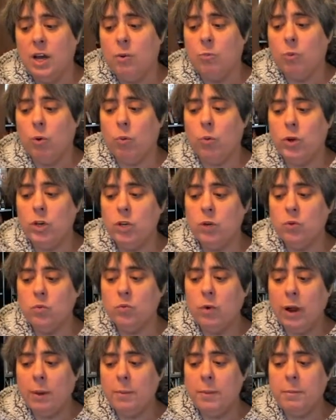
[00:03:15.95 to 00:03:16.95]
But when you
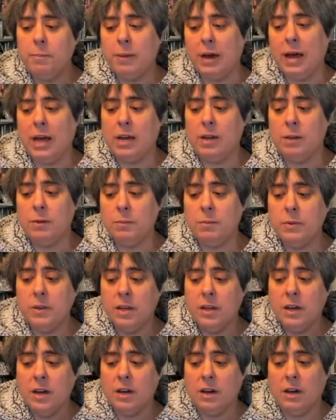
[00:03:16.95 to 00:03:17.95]
rub the bottom
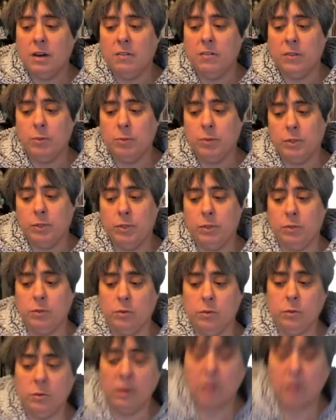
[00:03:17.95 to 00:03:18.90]
of the balloon